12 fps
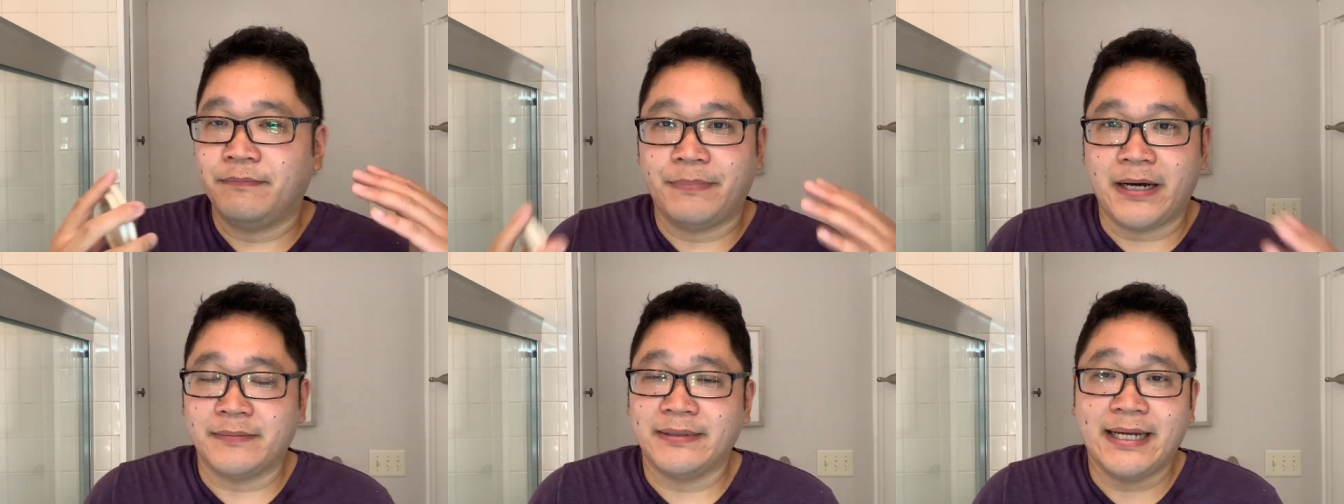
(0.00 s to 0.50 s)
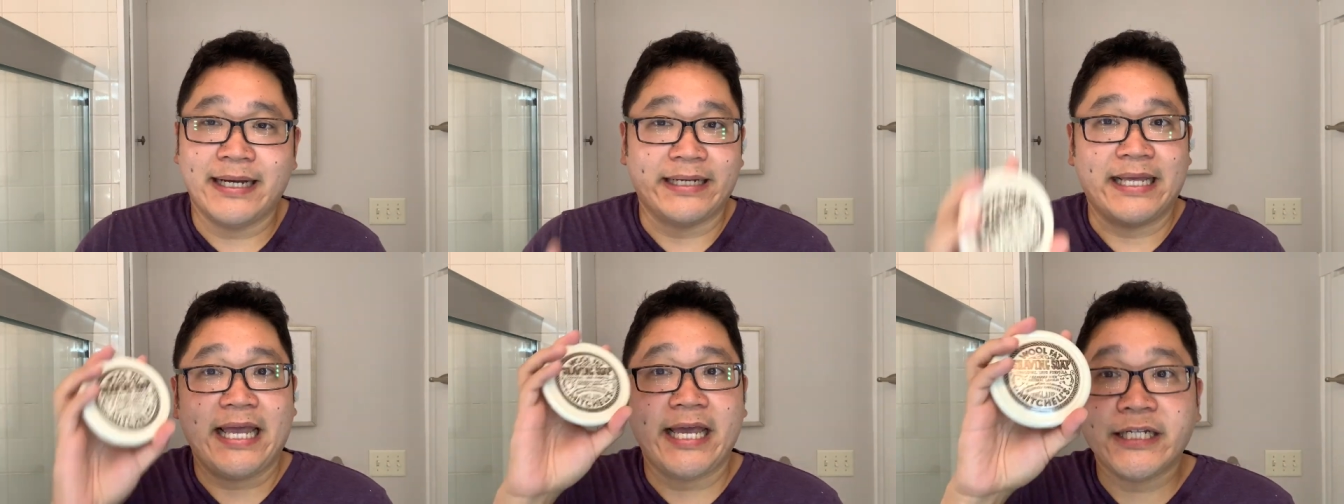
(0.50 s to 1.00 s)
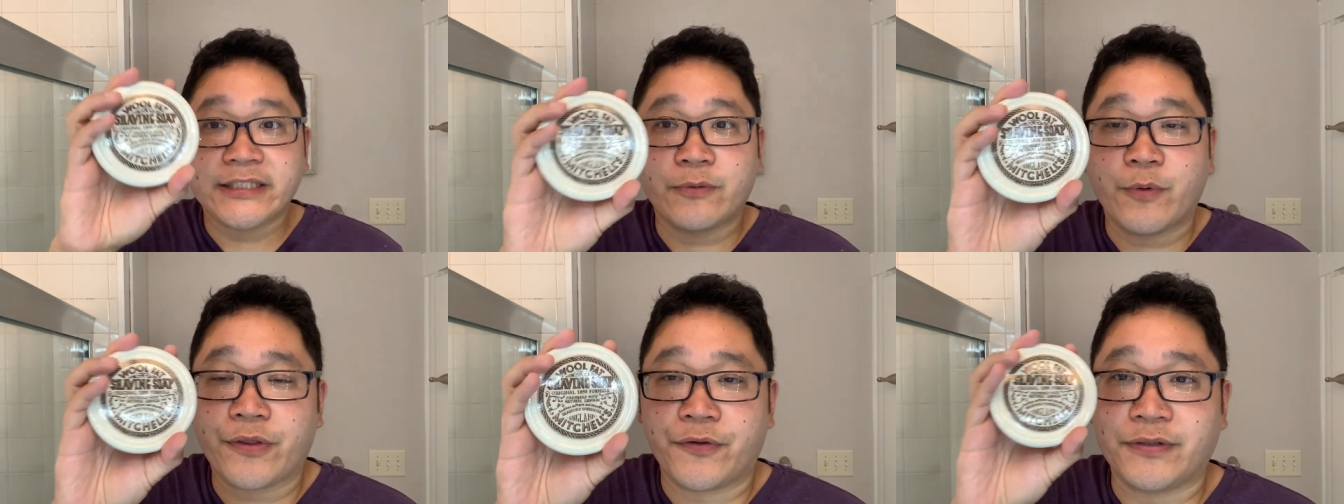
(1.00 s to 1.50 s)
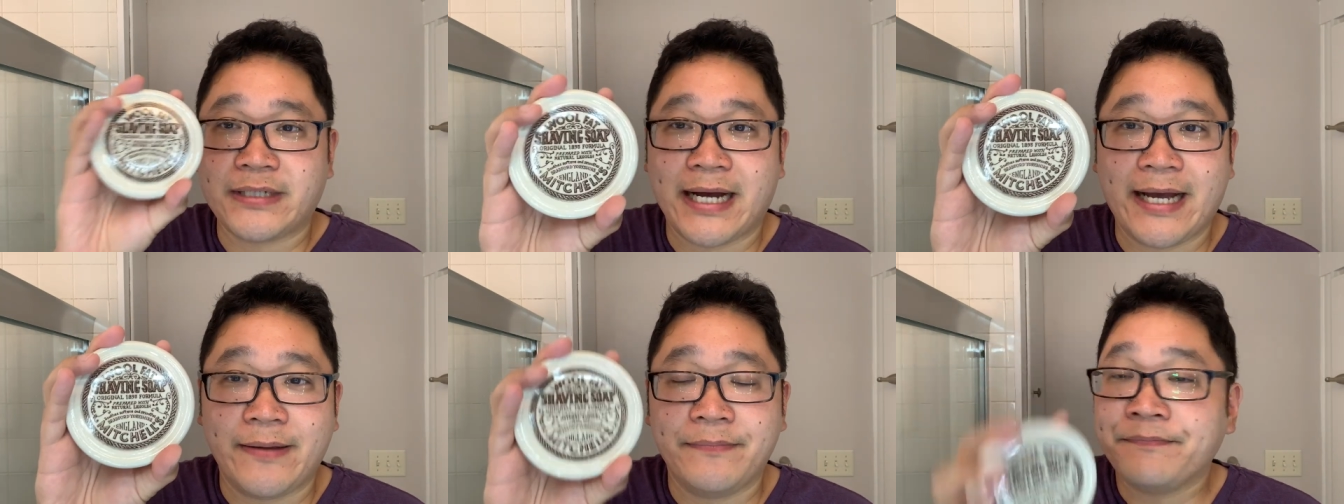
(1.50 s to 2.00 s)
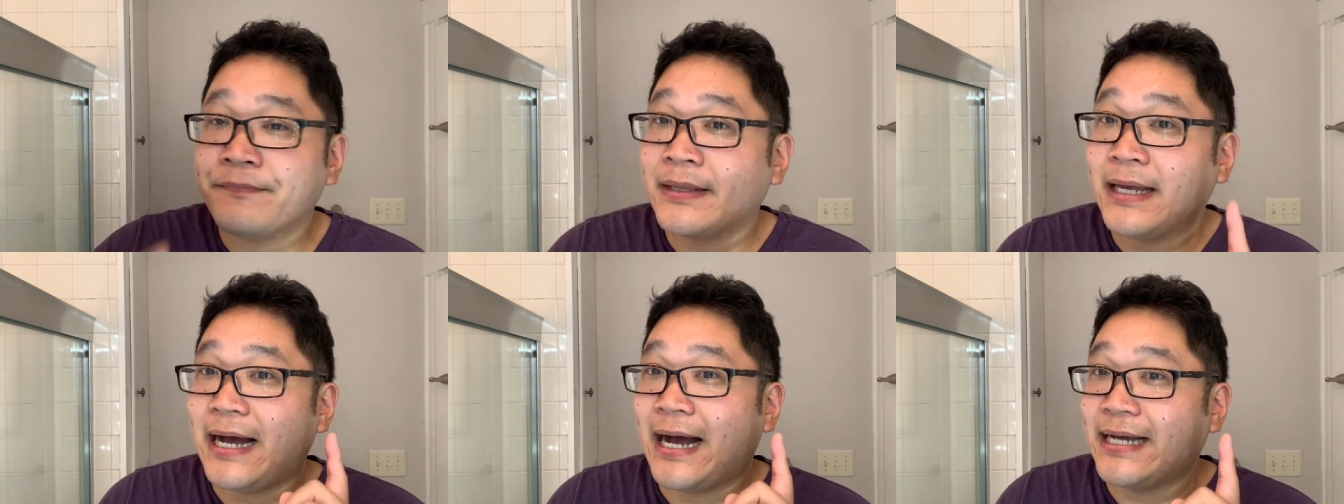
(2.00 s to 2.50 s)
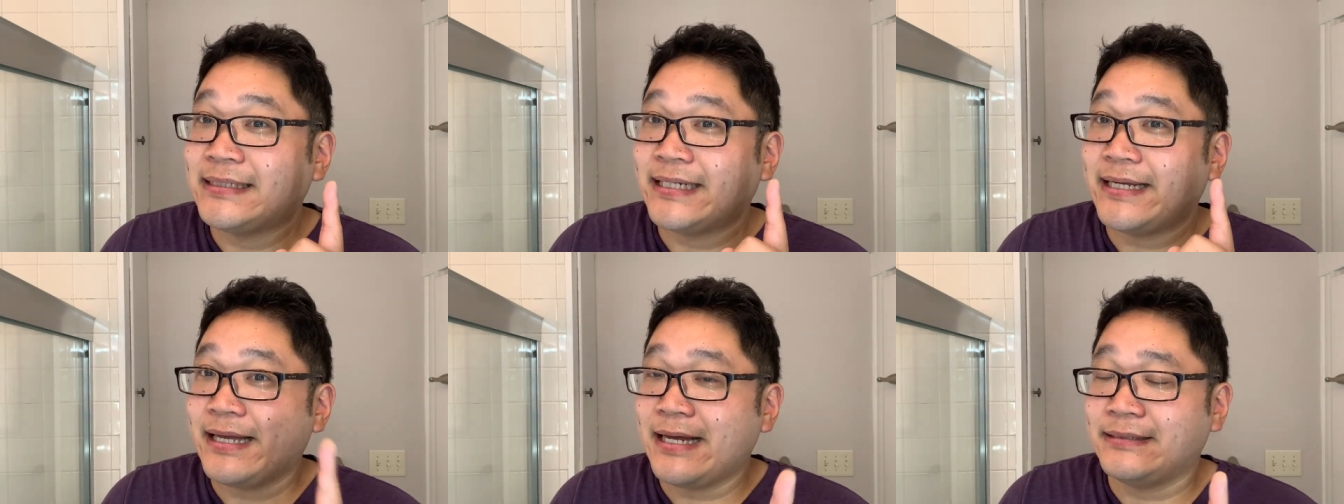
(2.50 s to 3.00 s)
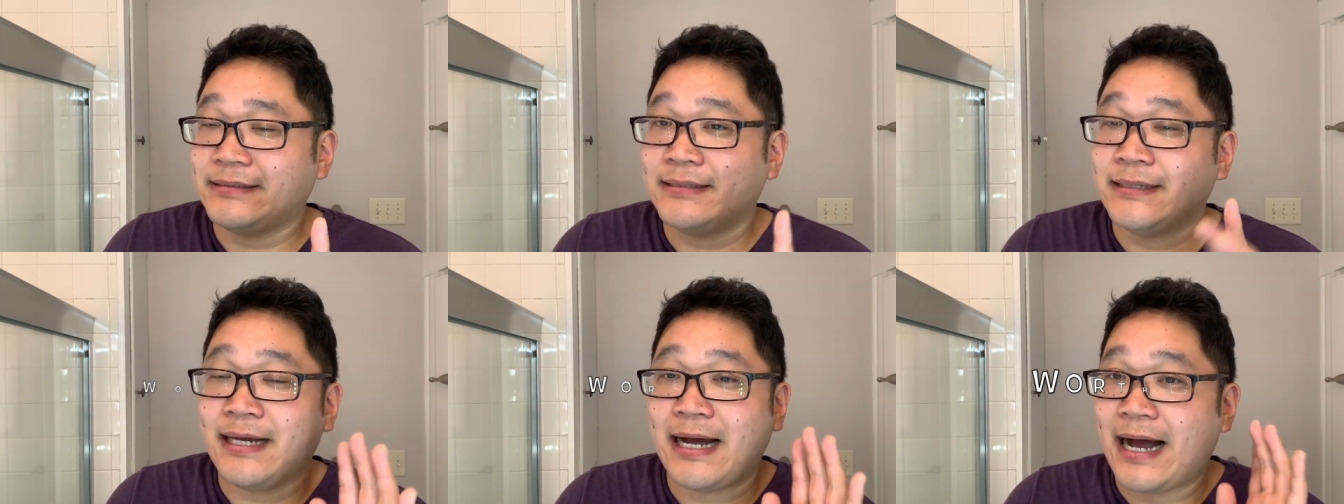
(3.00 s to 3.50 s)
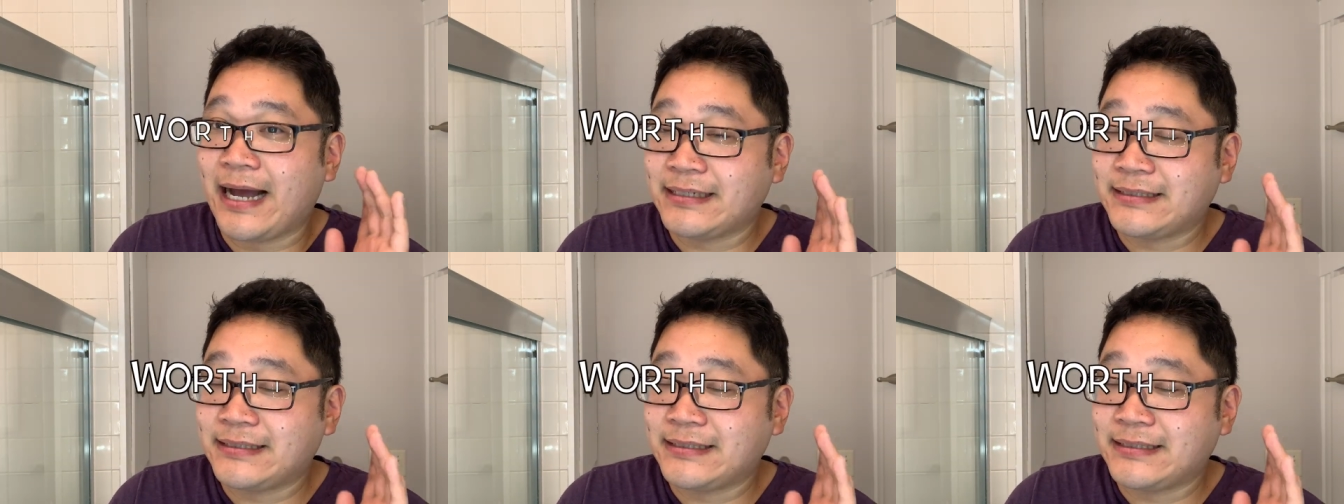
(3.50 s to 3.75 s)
Bottom line, is it worth your time? I say yes. I